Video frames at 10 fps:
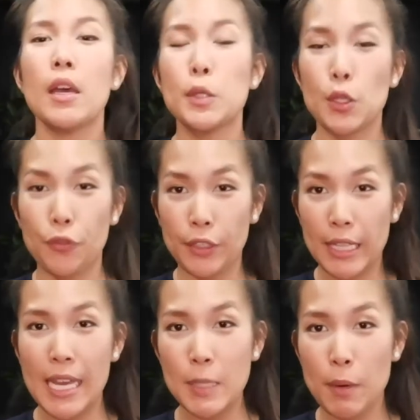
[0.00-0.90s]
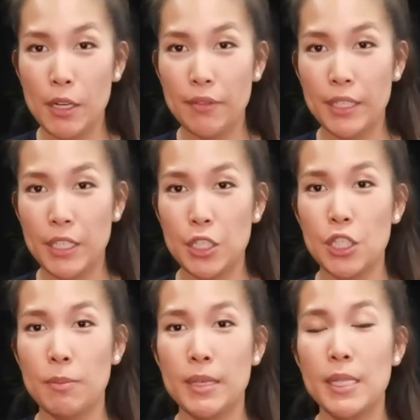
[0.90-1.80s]
So for the last part of the
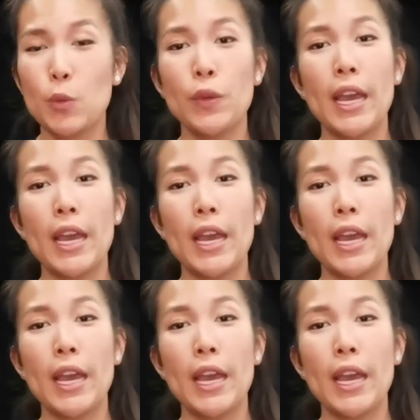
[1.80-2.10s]
conditioning piece, we